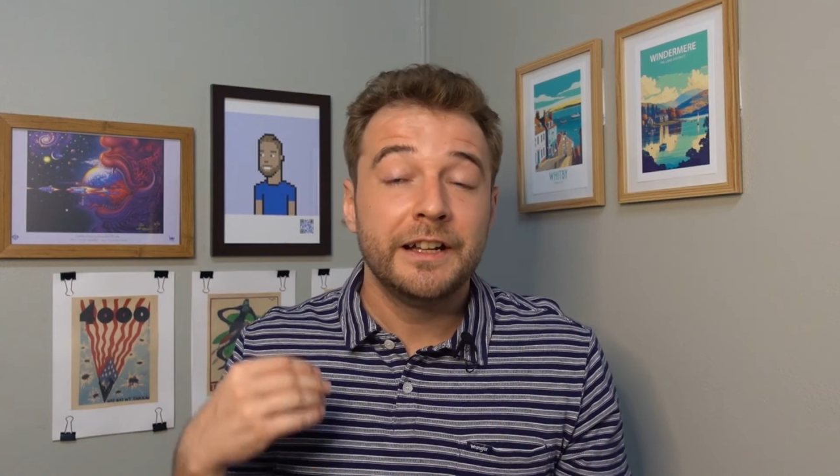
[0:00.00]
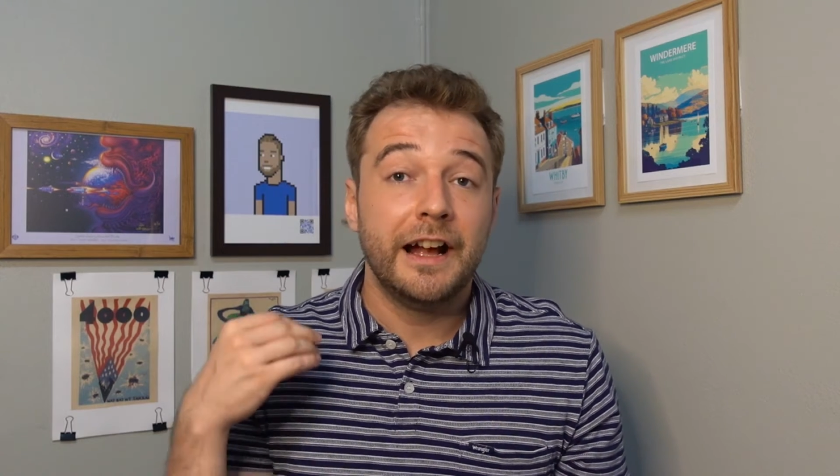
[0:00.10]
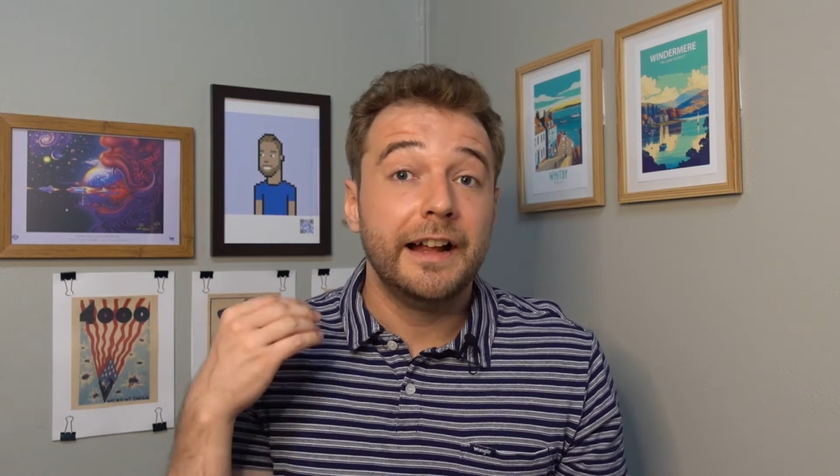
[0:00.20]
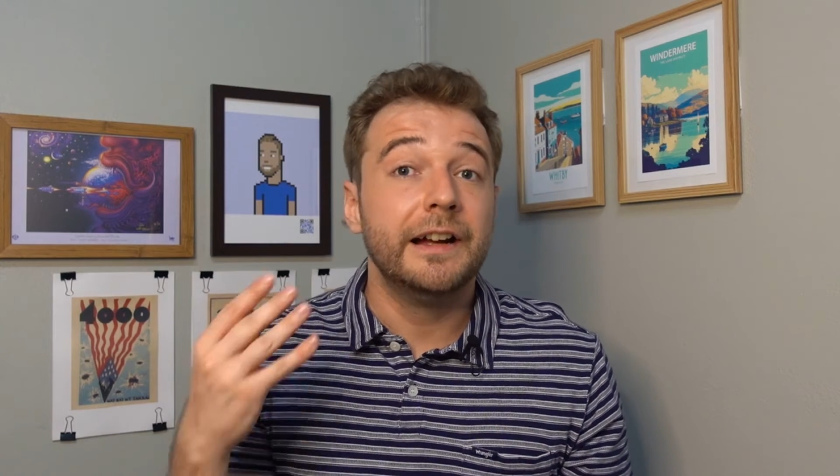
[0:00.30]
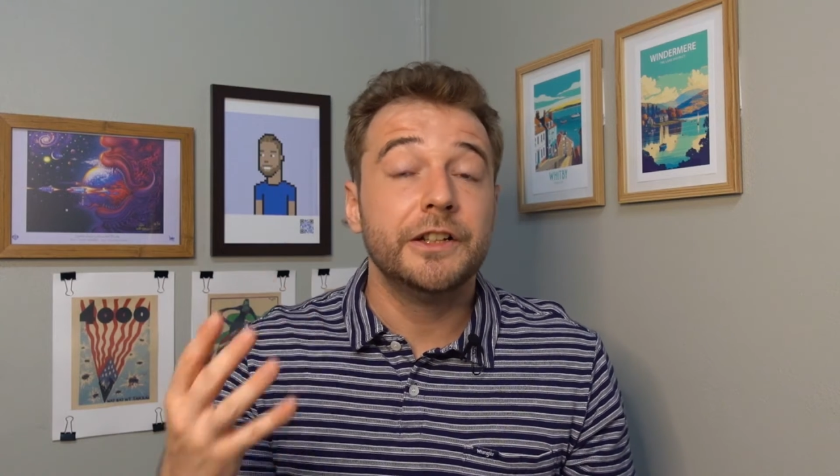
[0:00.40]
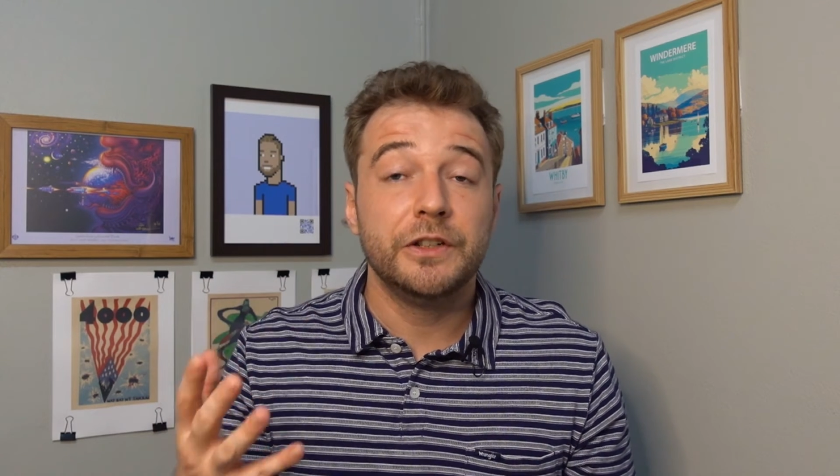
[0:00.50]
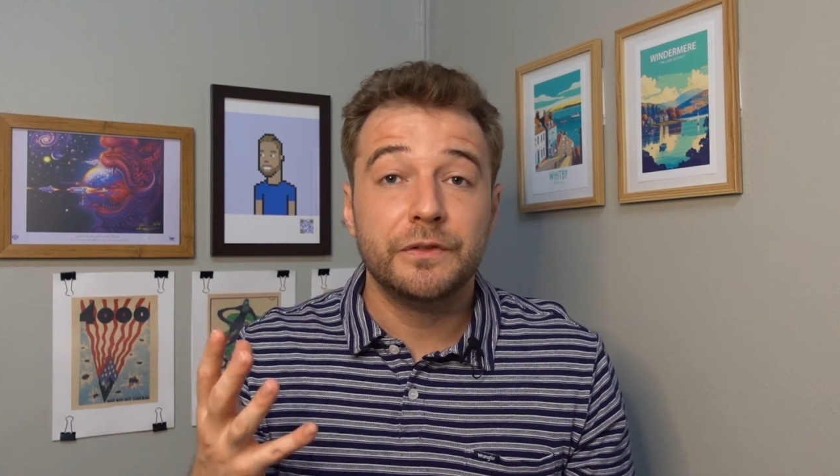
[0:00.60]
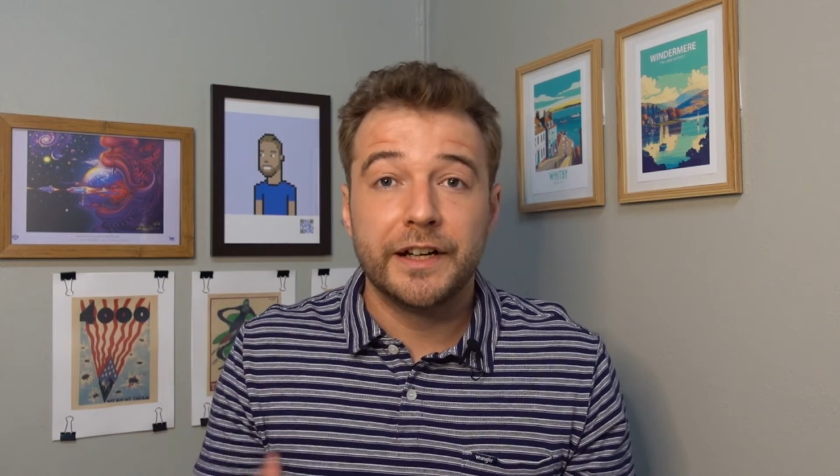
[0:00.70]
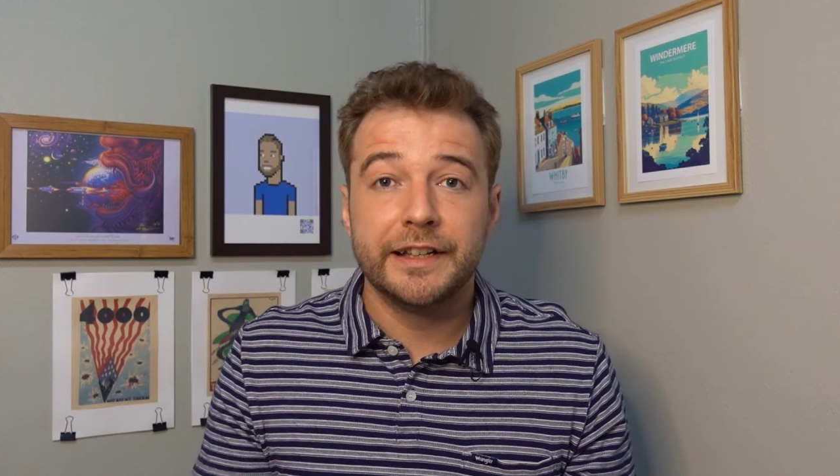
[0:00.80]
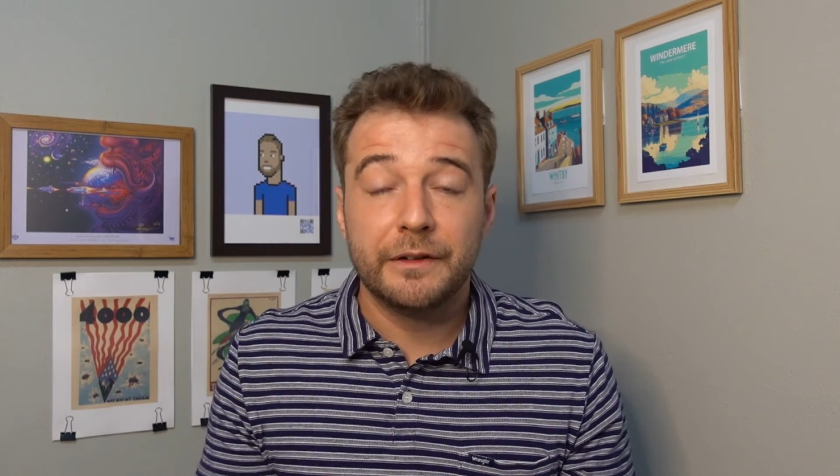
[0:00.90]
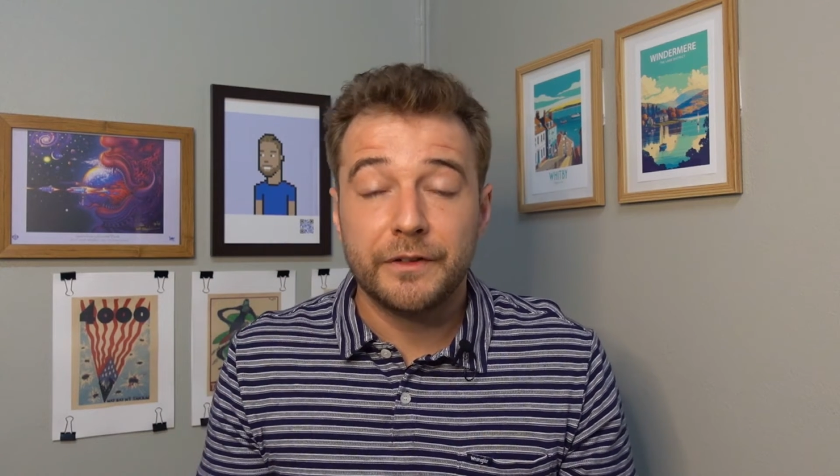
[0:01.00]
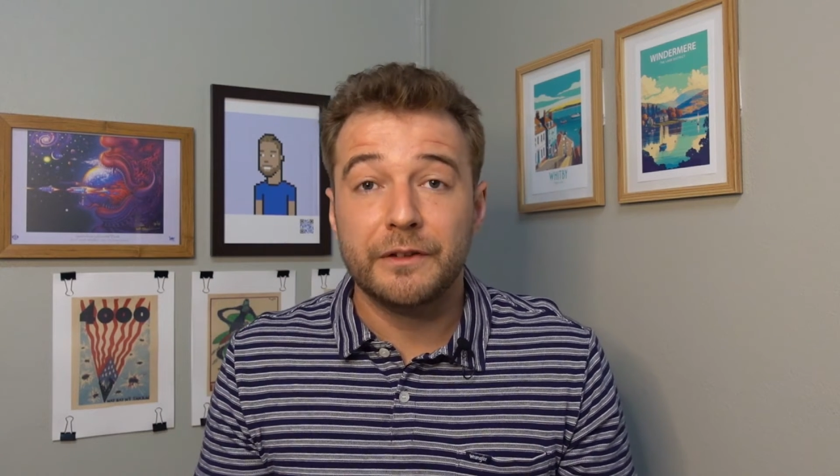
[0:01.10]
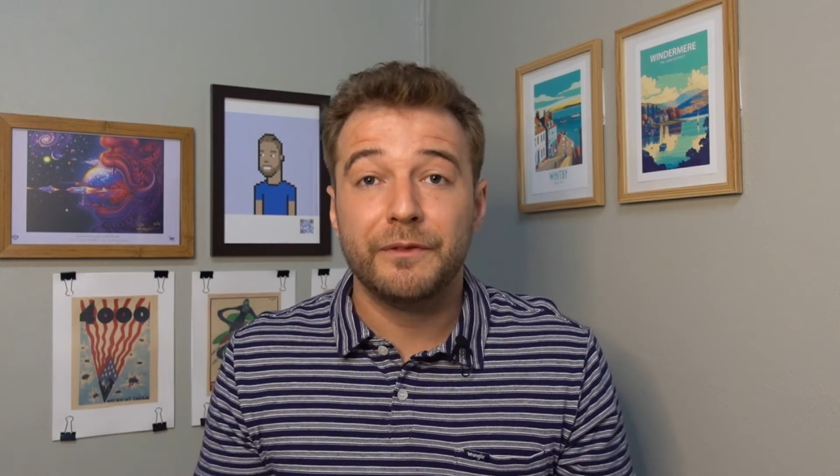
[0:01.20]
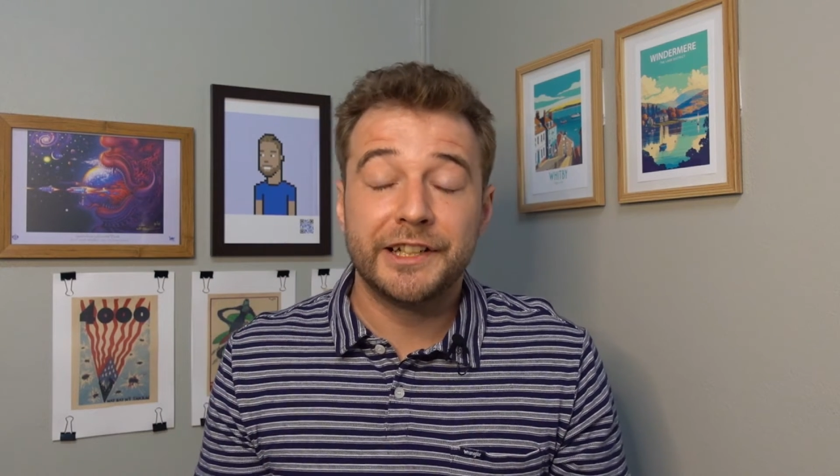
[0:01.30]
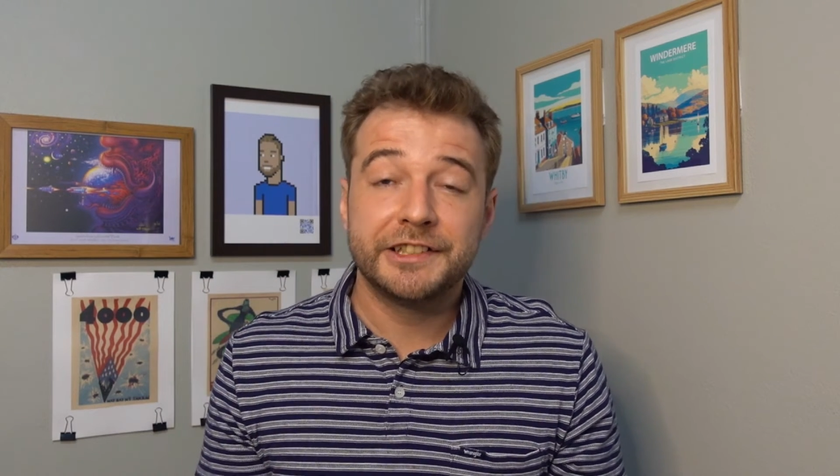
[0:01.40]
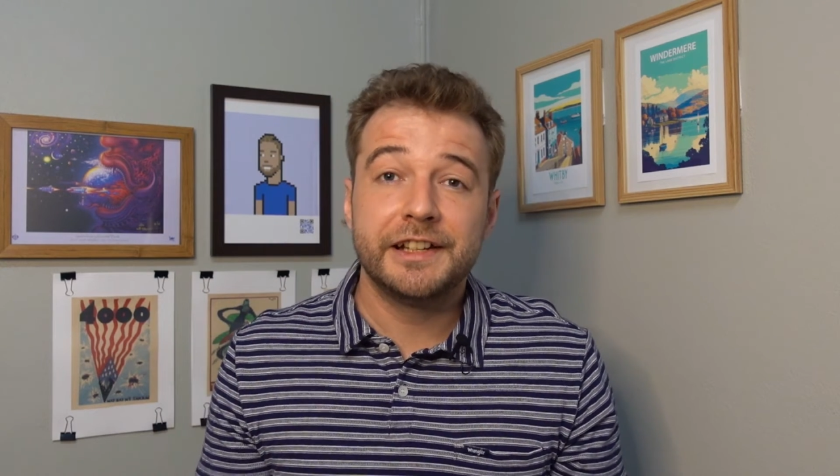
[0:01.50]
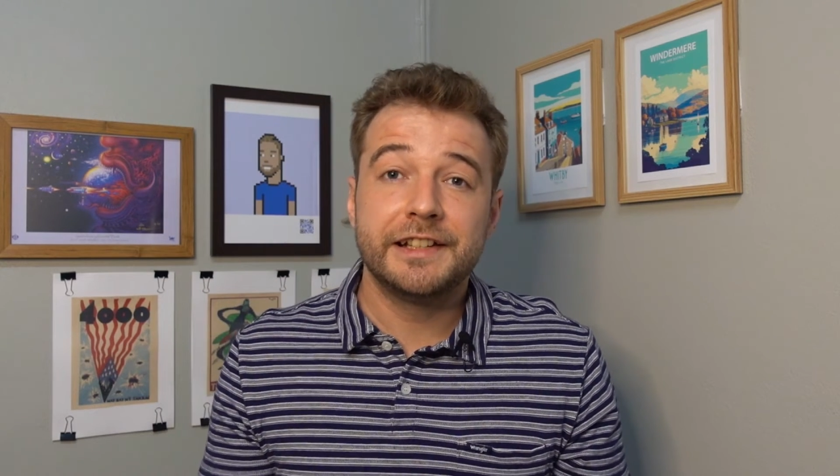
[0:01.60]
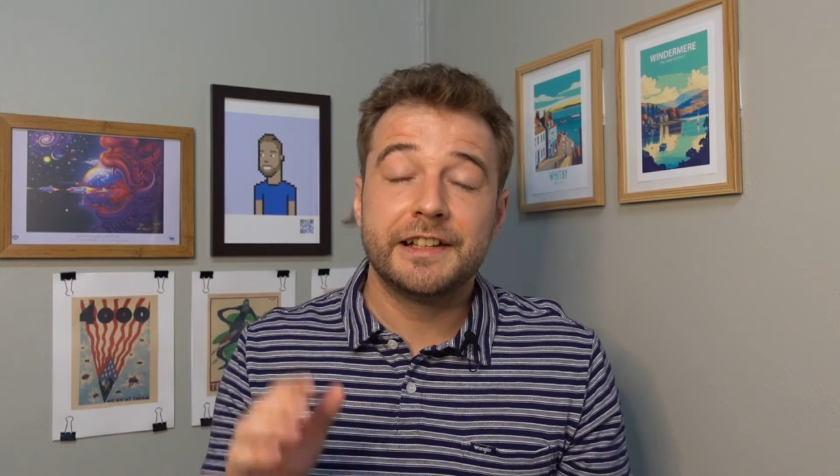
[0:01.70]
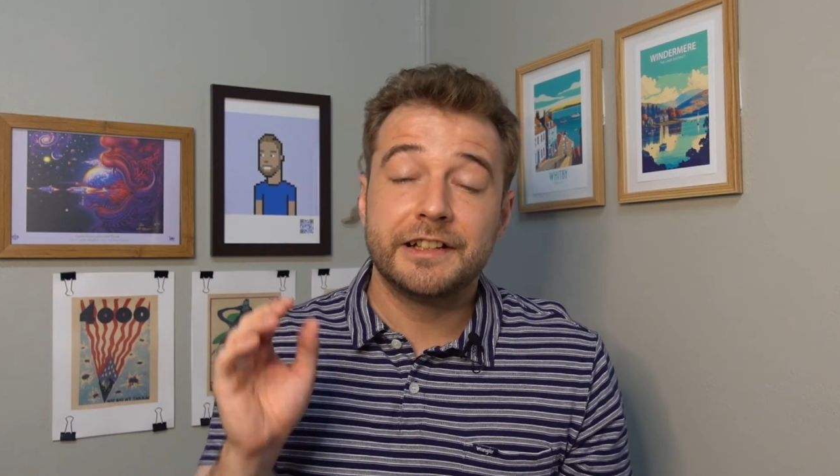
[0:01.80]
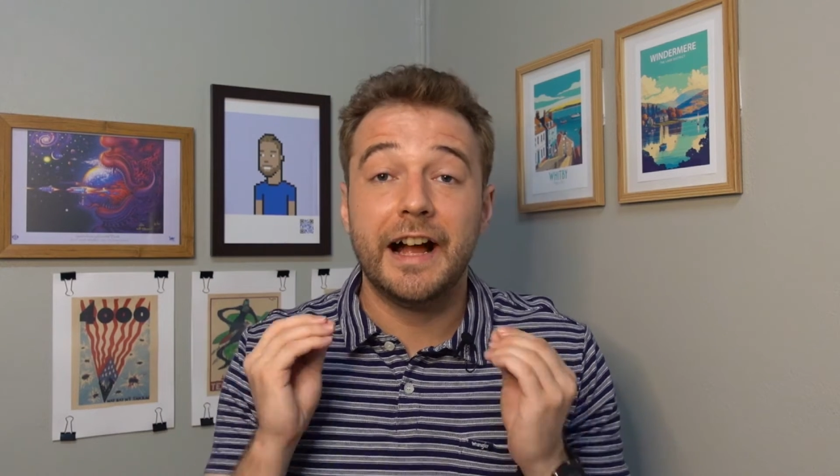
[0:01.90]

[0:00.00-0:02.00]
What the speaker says: and I do find that very fascinating.